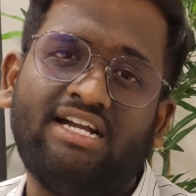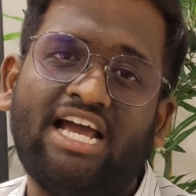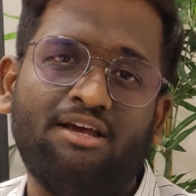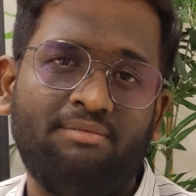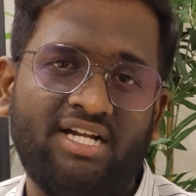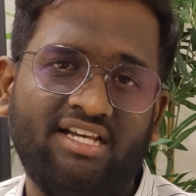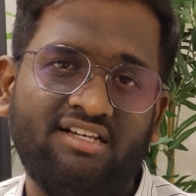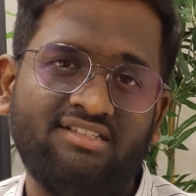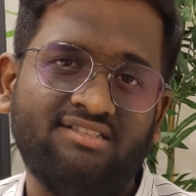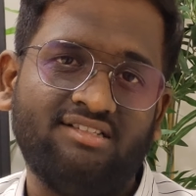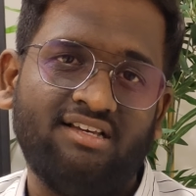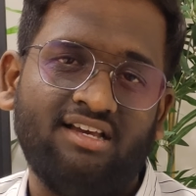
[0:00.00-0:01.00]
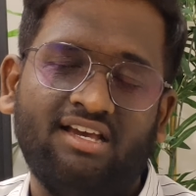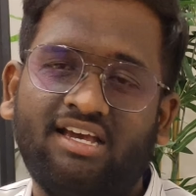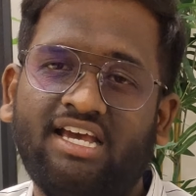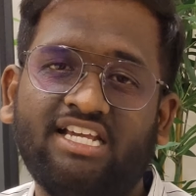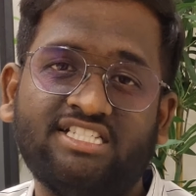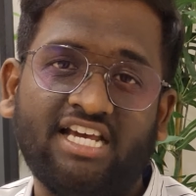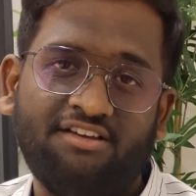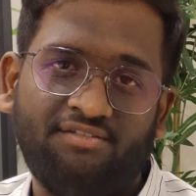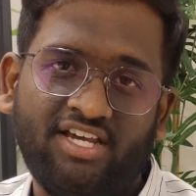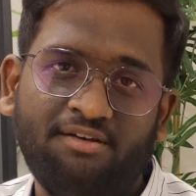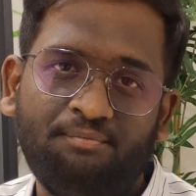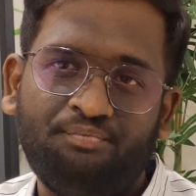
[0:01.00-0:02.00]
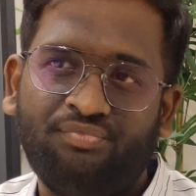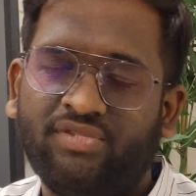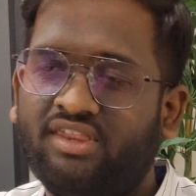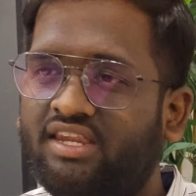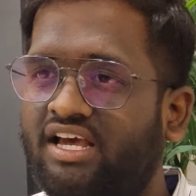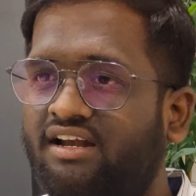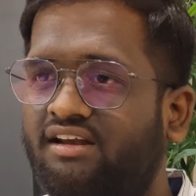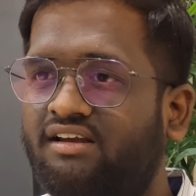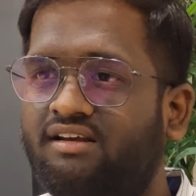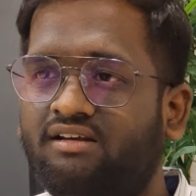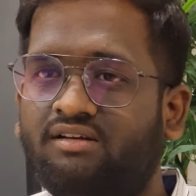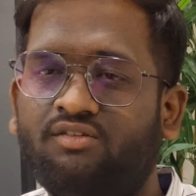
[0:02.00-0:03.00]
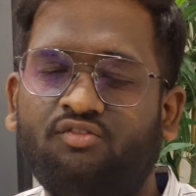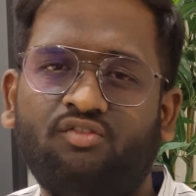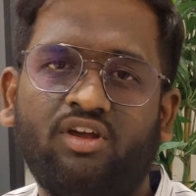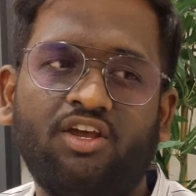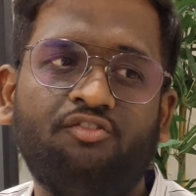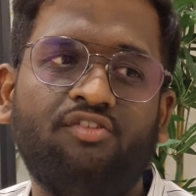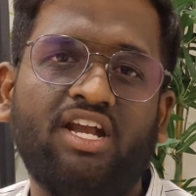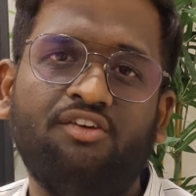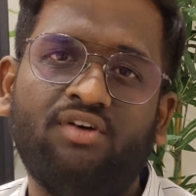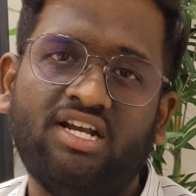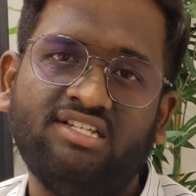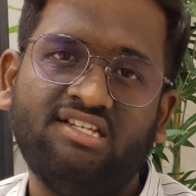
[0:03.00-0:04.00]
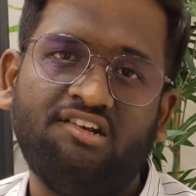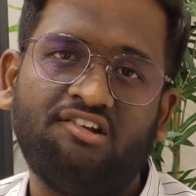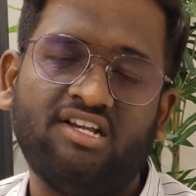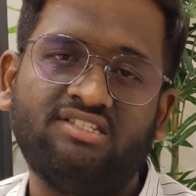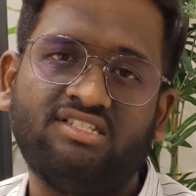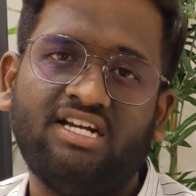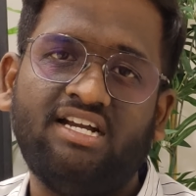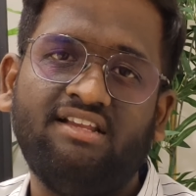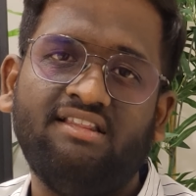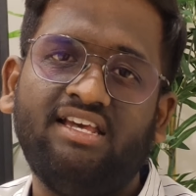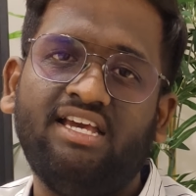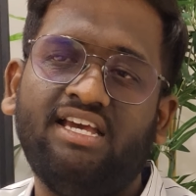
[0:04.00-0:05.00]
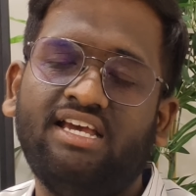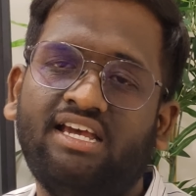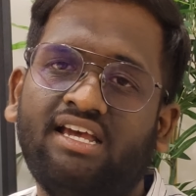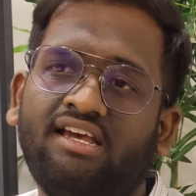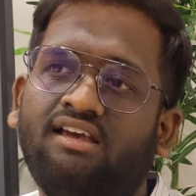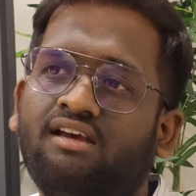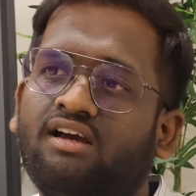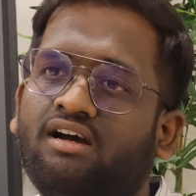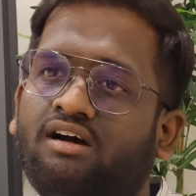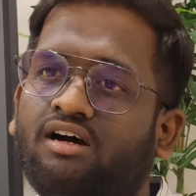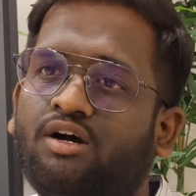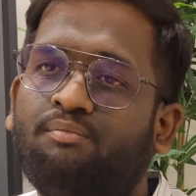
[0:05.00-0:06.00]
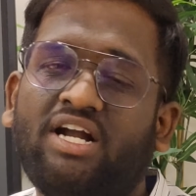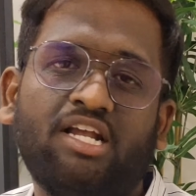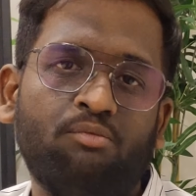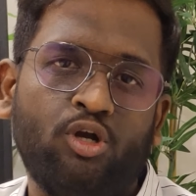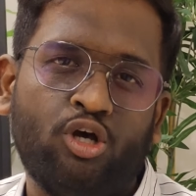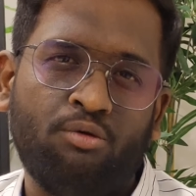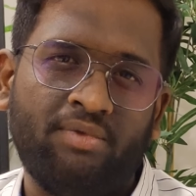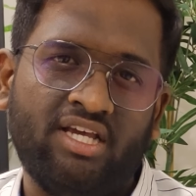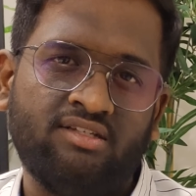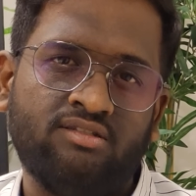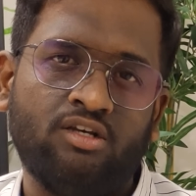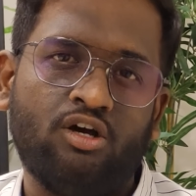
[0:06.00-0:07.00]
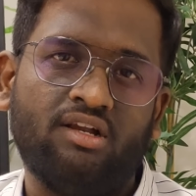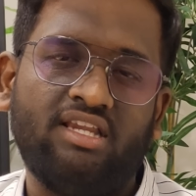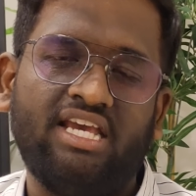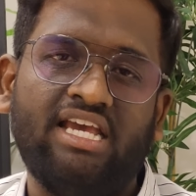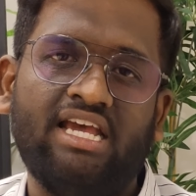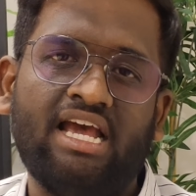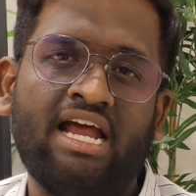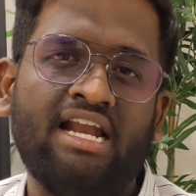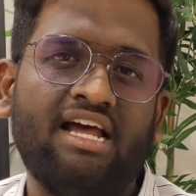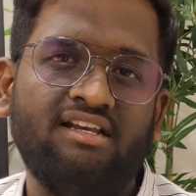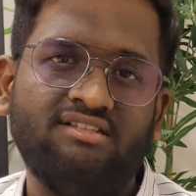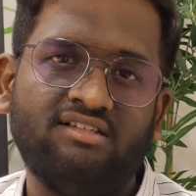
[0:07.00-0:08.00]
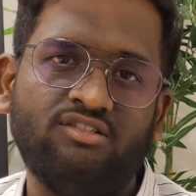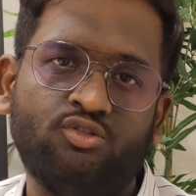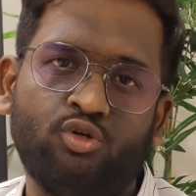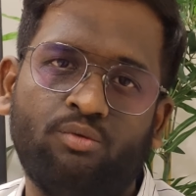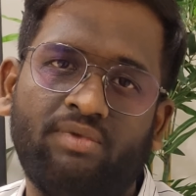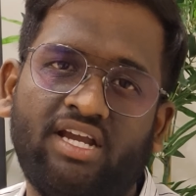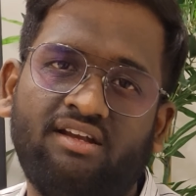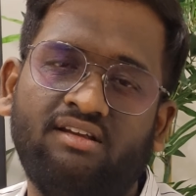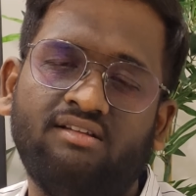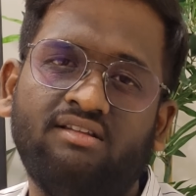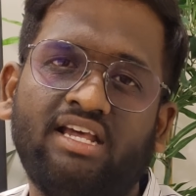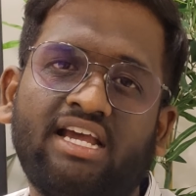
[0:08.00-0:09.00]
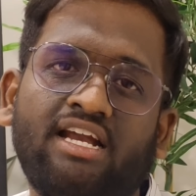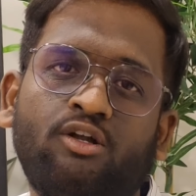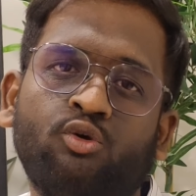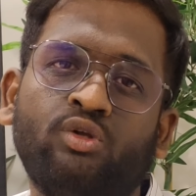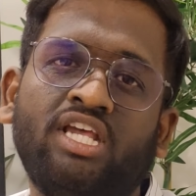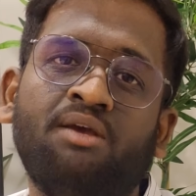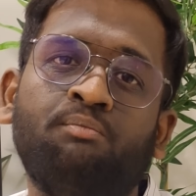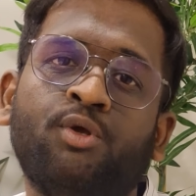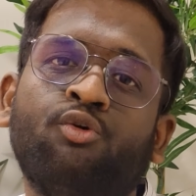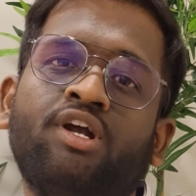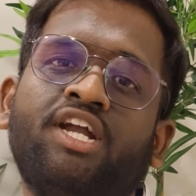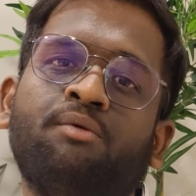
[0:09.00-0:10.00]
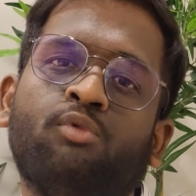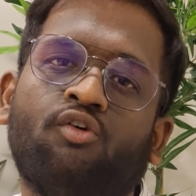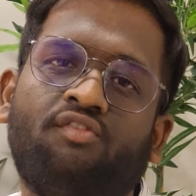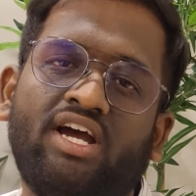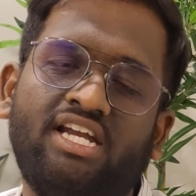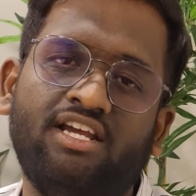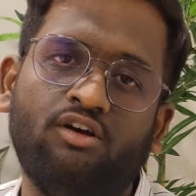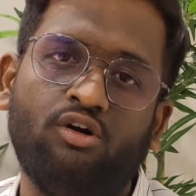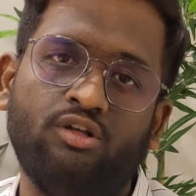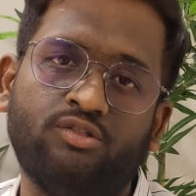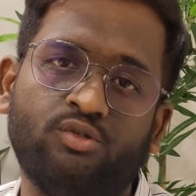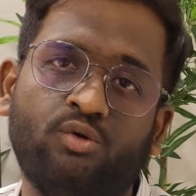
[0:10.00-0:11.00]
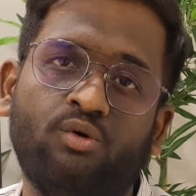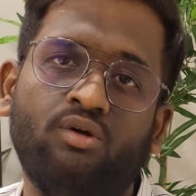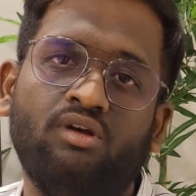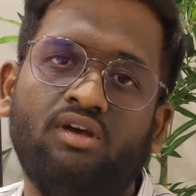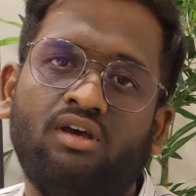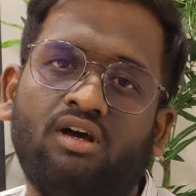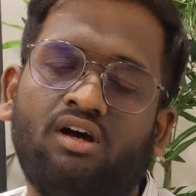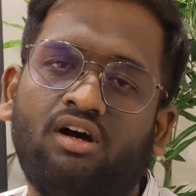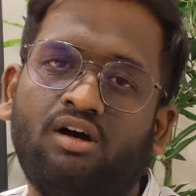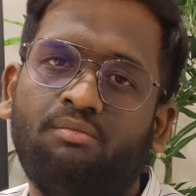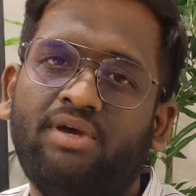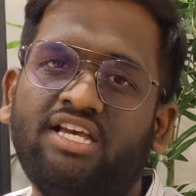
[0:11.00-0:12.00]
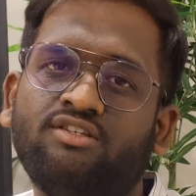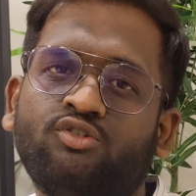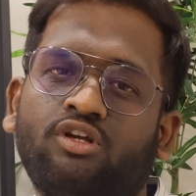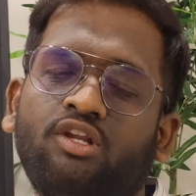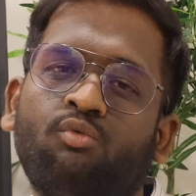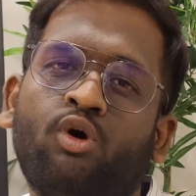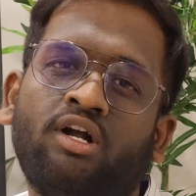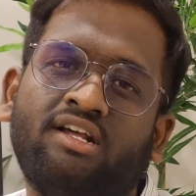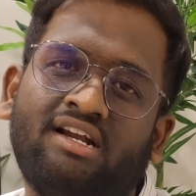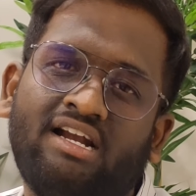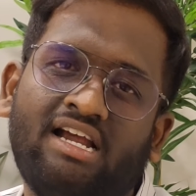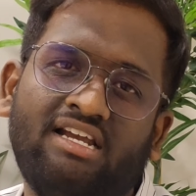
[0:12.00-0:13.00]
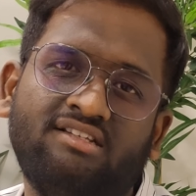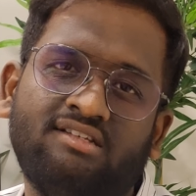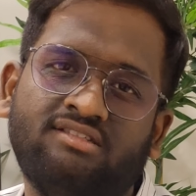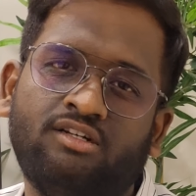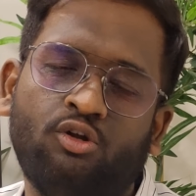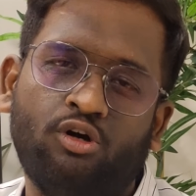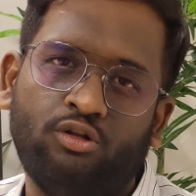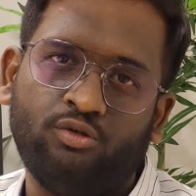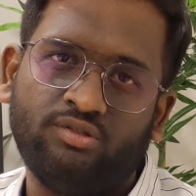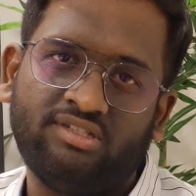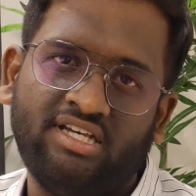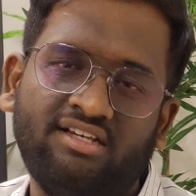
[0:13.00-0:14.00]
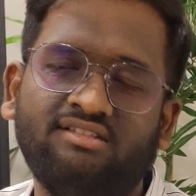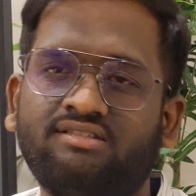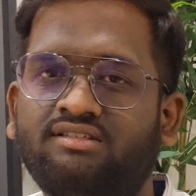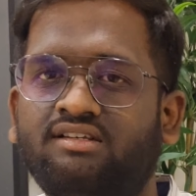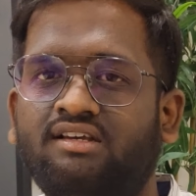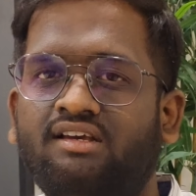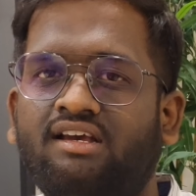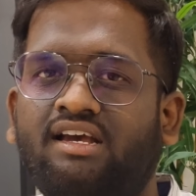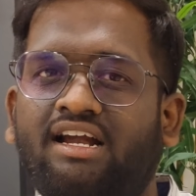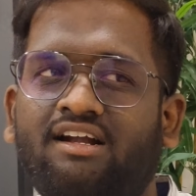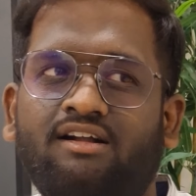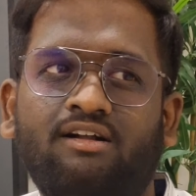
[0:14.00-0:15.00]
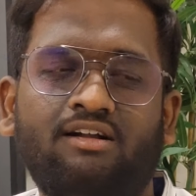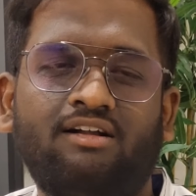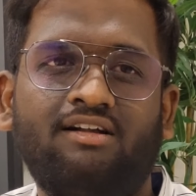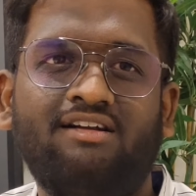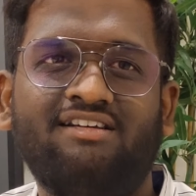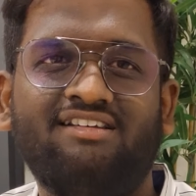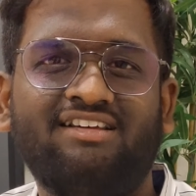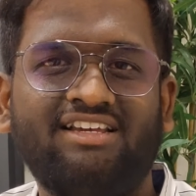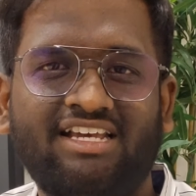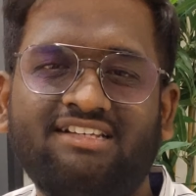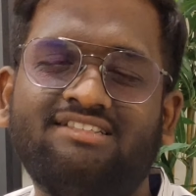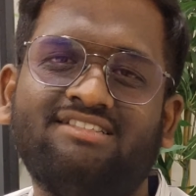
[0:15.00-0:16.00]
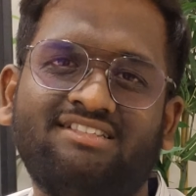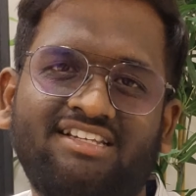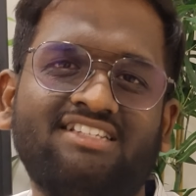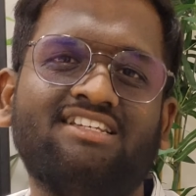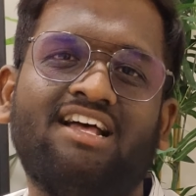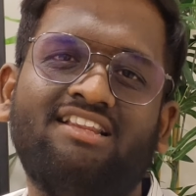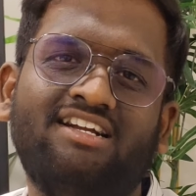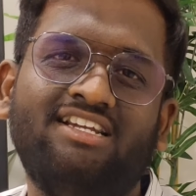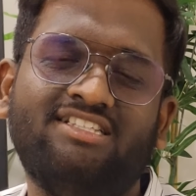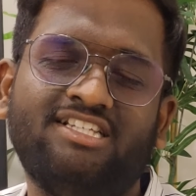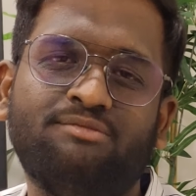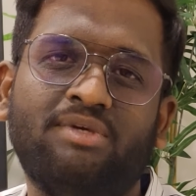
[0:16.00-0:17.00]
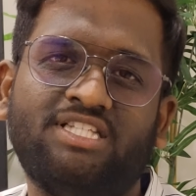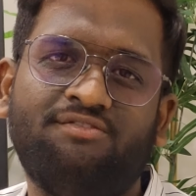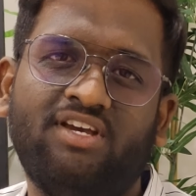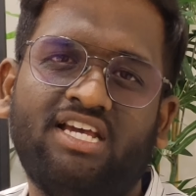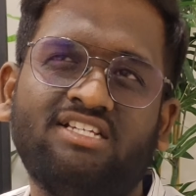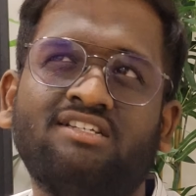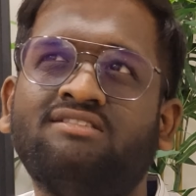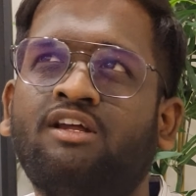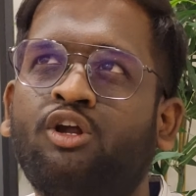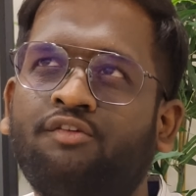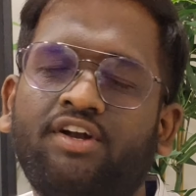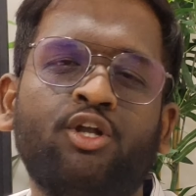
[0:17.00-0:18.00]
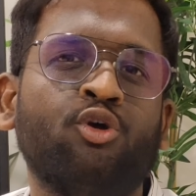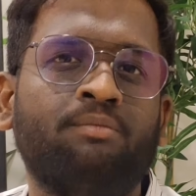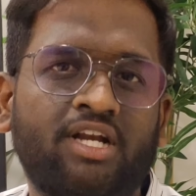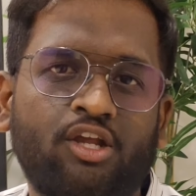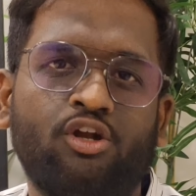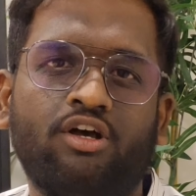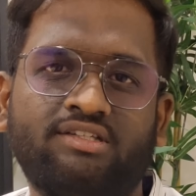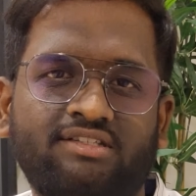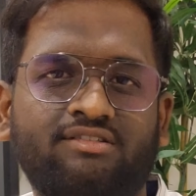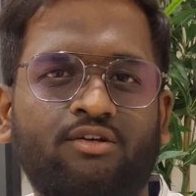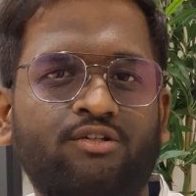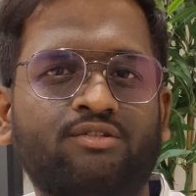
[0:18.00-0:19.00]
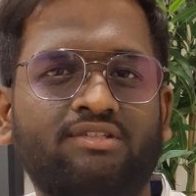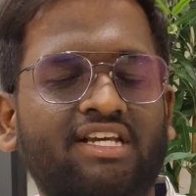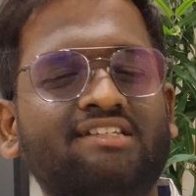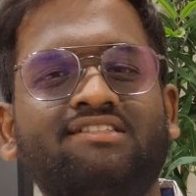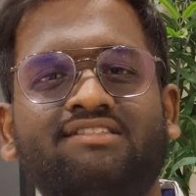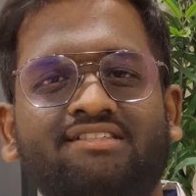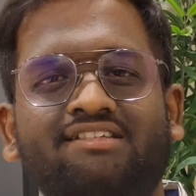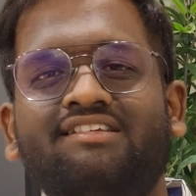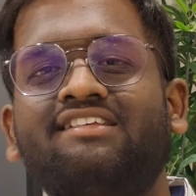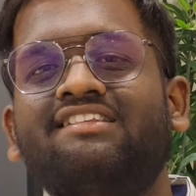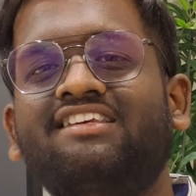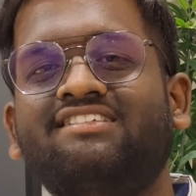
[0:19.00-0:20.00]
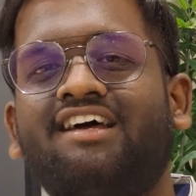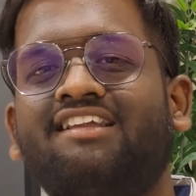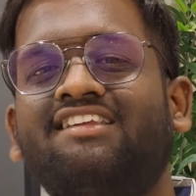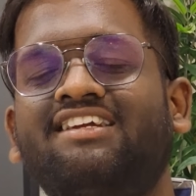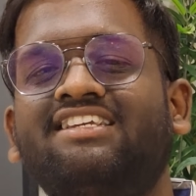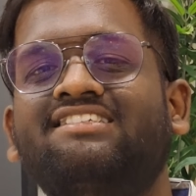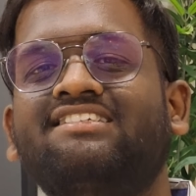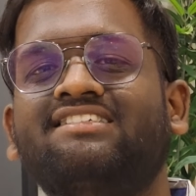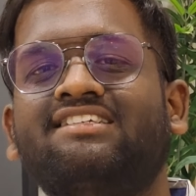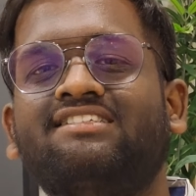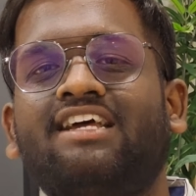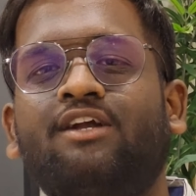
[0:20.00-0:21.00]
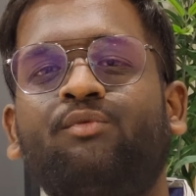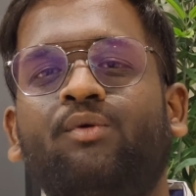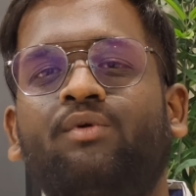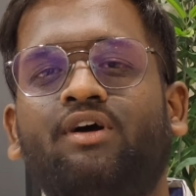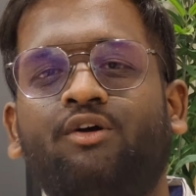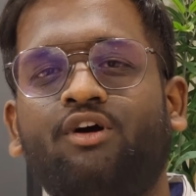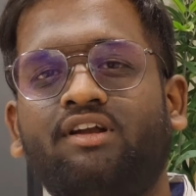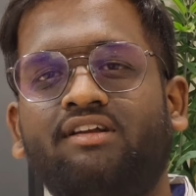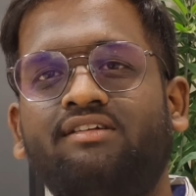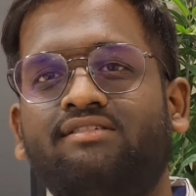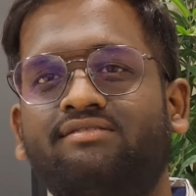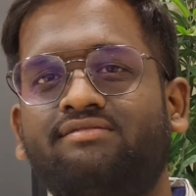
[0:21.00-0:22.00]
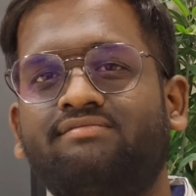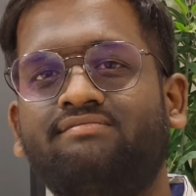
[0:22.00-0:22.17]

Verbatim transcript: diabetes, HIV then if anyone is interested in the uh, metabolomics or the analysis domain they can do the impurity profiling also uh, based on the water analysis and all those things and yes these are the disease specifications along with tuberculosis also yes these are the diseases that we work on